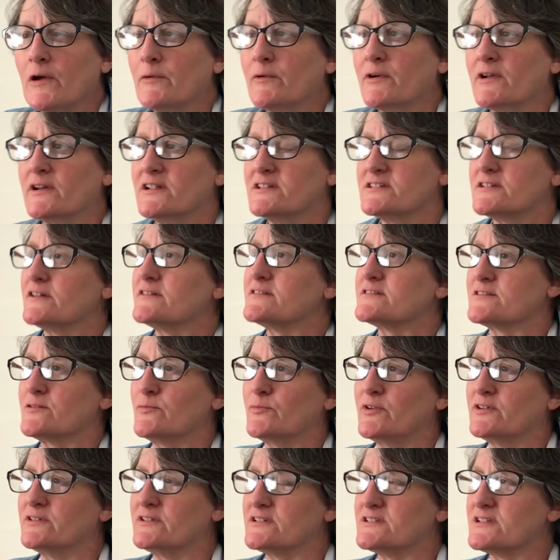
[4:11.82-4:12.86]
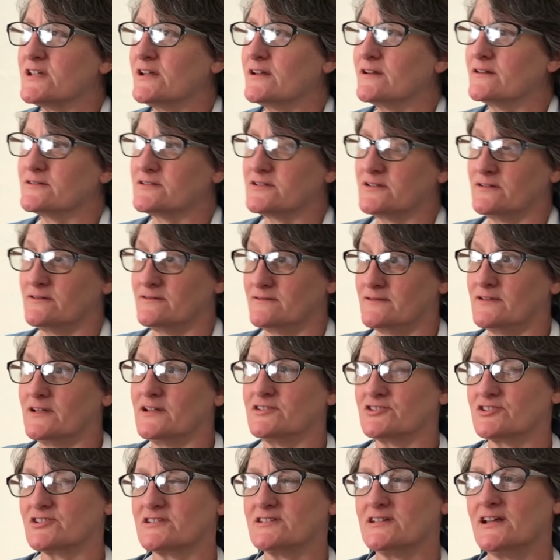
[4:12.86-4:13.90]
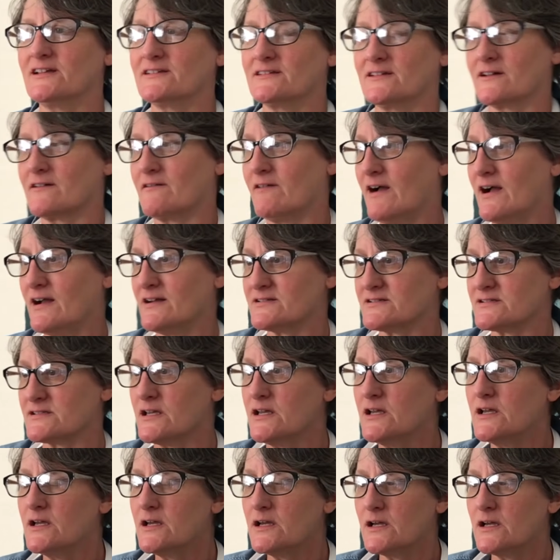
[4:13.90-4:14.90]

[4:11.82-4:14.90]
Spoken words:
I were going to tell someone they should take the class,